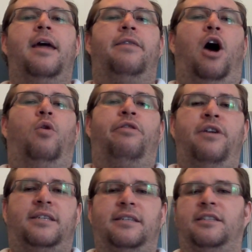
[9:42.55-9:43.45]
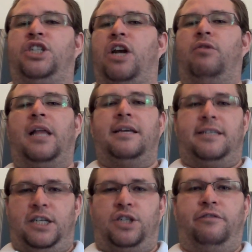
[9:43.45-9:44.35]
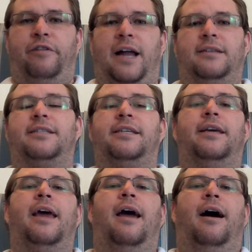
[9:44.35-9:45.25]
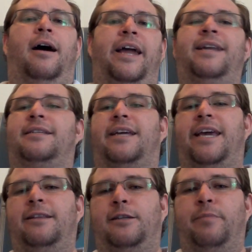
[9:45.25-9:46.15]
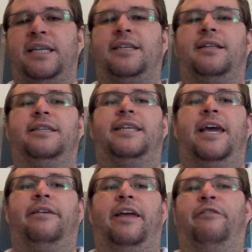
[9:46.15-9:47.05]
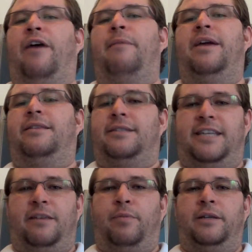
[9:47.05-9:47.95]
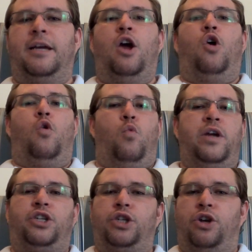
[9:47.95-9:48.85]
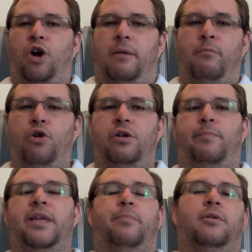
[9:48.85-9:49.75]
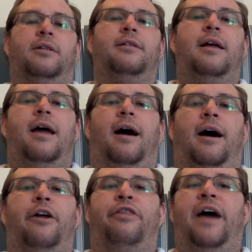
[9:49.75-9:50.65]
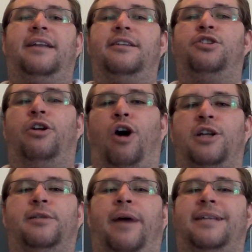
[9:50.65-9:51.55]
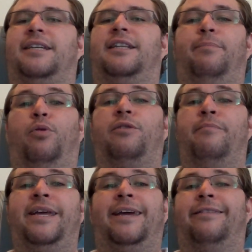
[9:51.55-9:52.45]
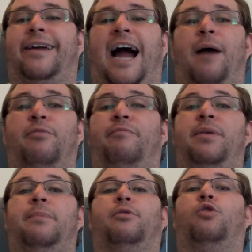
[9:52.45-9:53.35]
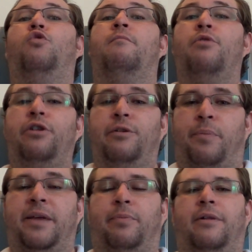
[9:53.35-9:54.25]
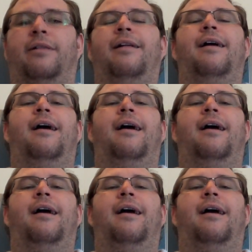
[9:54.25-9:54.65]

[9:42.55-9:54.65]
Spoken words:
Now, this is a generalization fallacy. It is akin to basically saying if I made the statement, we should not murder people, that does not automatically put me in the camp of people who murder people.